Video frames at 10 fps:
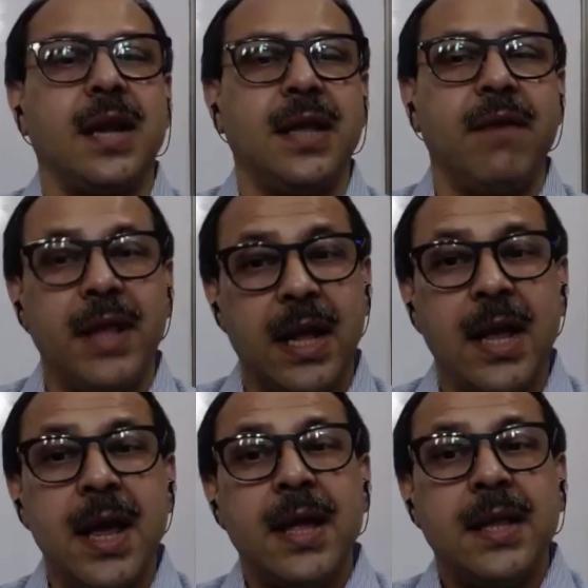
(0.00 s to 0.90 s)
level,
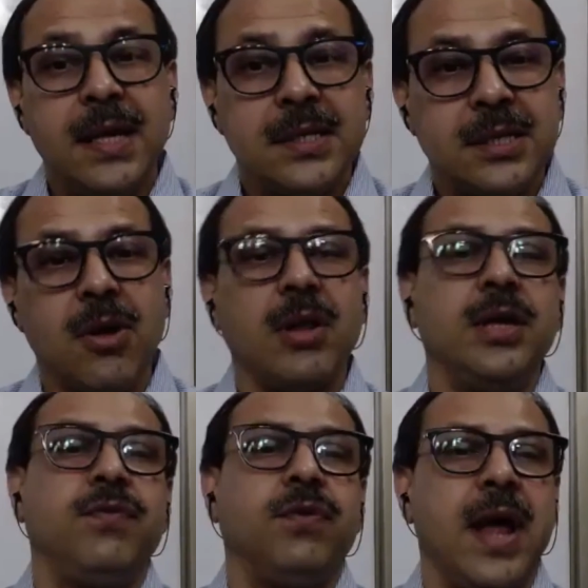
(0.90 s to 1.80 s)
and this
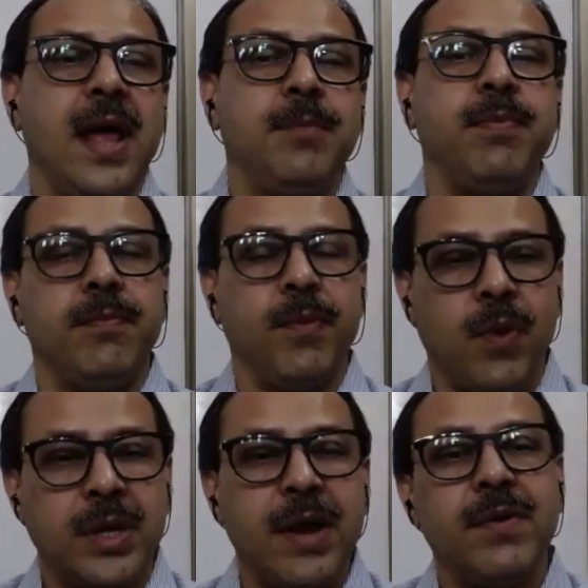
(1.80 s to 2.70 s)
knowledge would help
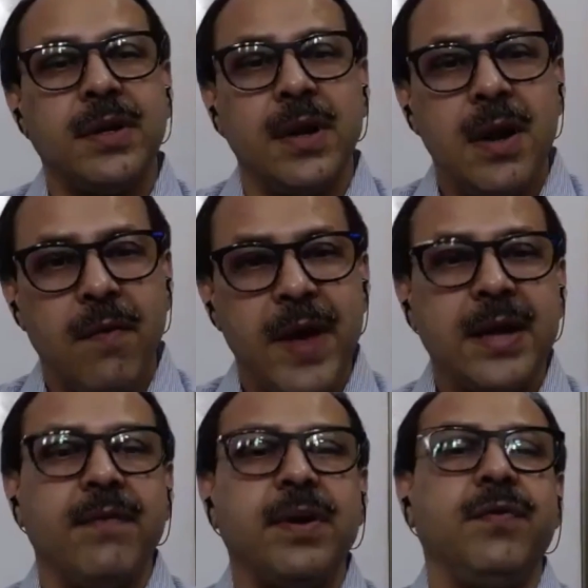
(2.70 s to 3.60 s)

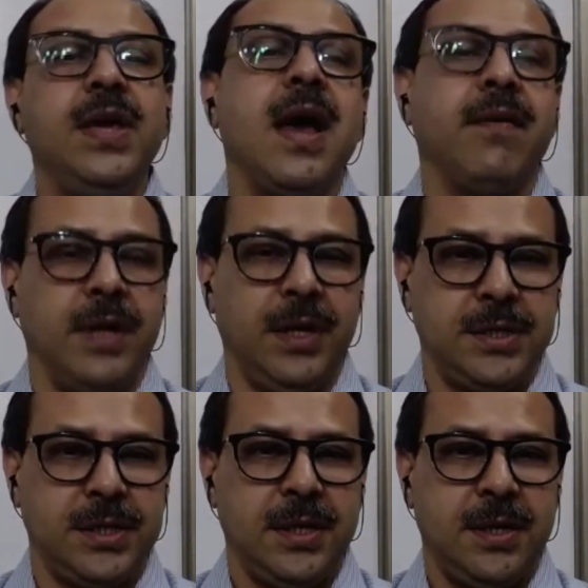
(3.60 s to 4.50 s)
wherever we have
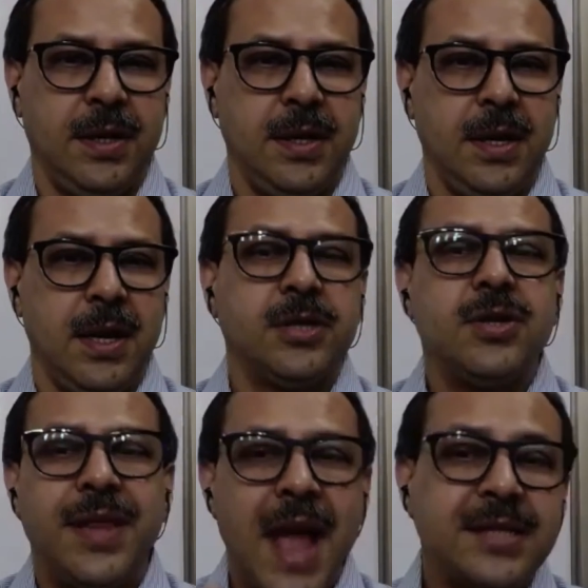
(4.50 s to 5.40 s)
reached.
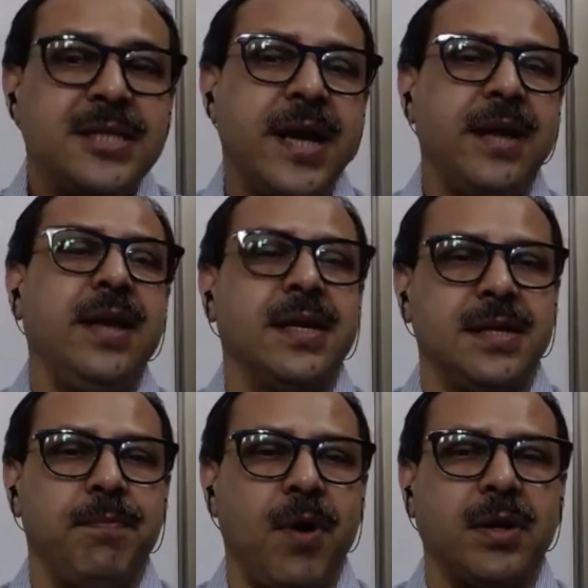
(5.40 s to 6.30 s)
So that sharing is
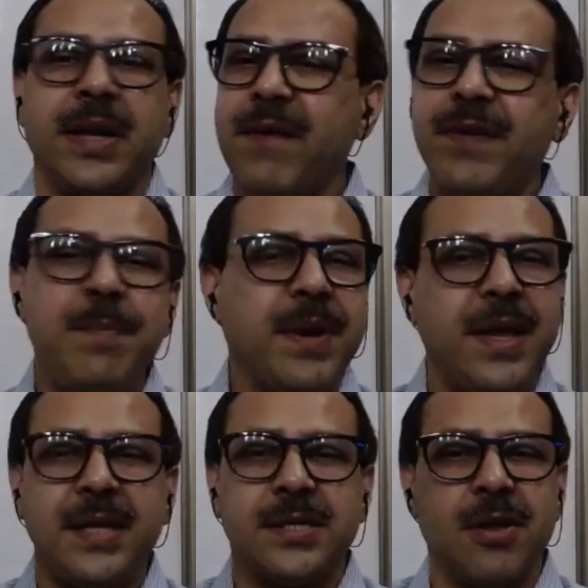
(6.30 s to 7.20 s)
important.
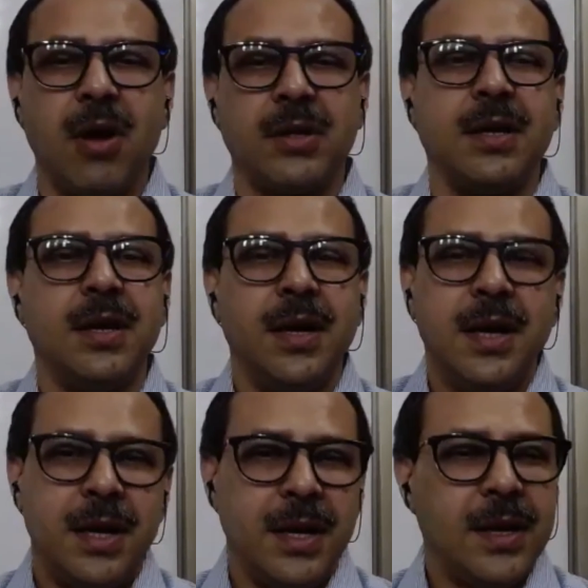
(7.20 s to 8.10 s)
Everybody is not
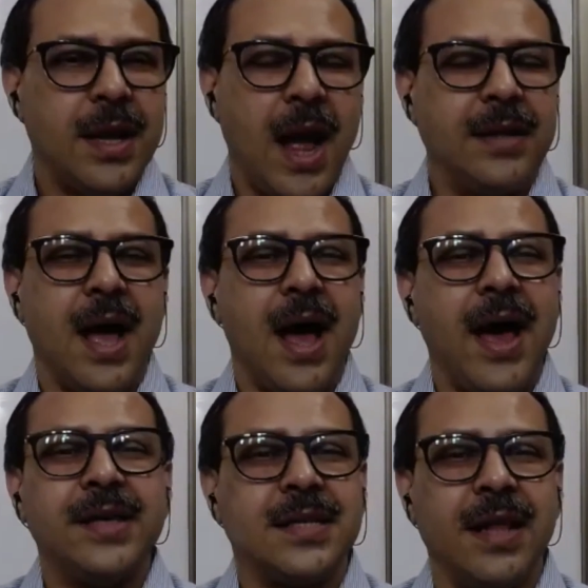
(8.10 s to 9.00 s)
at the
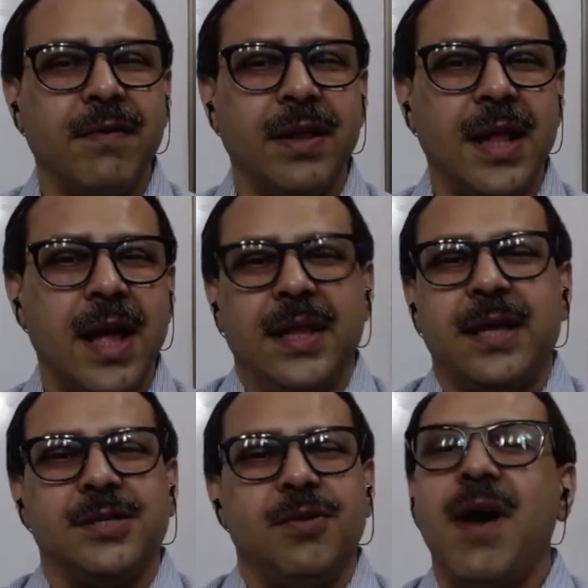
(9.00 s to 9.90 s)
highest level, and
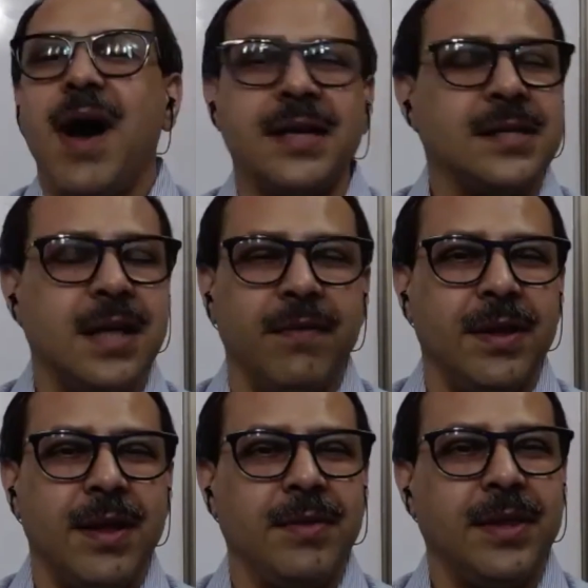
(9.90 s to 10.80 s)
there's no highest
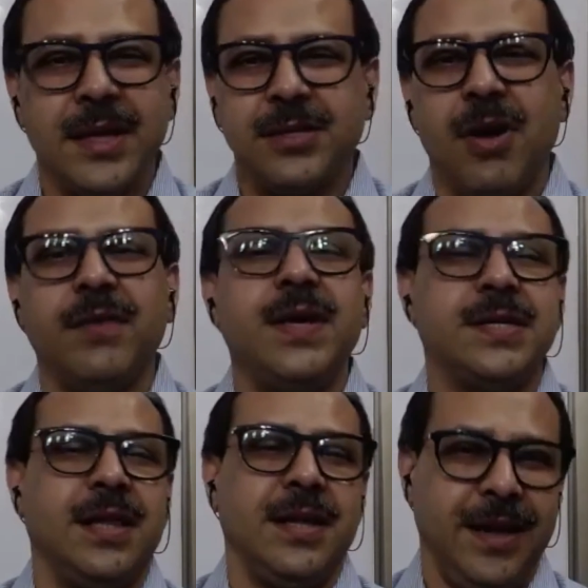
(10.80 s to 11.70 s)
level. There's
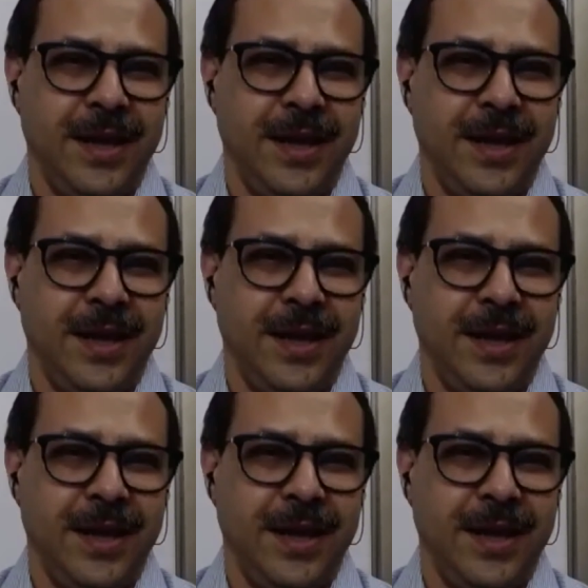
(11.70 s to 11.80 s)
always a level.